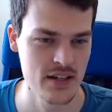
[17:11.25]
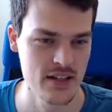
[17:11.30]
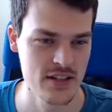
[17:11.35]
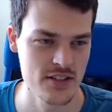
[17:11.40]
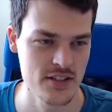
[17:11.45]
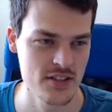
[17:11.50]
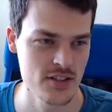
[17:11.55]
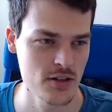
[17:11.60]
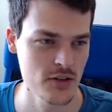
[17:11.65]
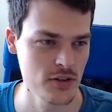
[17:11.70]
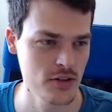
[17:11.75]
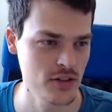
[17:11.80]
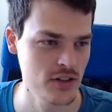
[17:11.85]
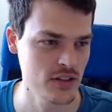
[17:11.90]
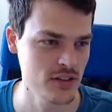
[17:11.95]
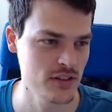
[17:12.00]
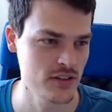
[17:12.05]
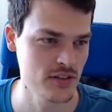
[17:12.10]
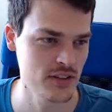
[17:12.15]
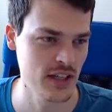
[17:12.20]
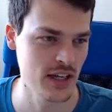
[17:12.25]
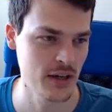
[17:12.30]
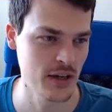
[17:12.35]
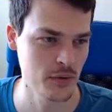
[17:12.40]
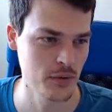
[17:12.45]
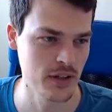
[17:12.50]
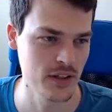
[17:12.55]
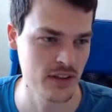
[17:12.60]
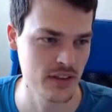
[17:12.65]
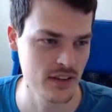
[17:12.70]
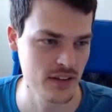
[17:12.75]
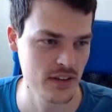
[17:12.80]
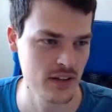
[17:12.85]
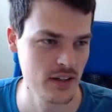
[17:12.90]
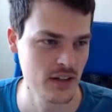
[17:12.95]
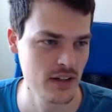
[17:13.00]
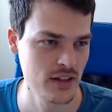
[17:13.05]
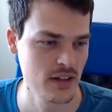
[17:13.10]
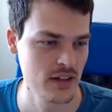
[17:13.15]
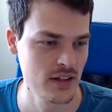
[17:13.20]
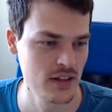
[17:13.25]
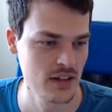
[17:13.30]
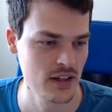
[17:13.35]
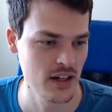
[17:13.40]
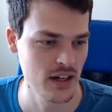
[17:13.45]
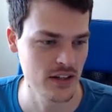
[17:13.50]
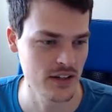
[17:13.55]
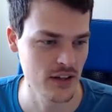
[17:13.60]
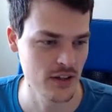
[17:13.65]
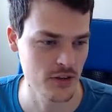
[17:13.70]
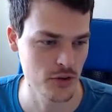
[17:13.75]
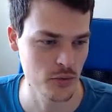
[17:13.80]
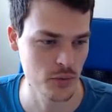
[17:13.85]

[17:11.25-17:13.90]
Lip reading: So you can do that with another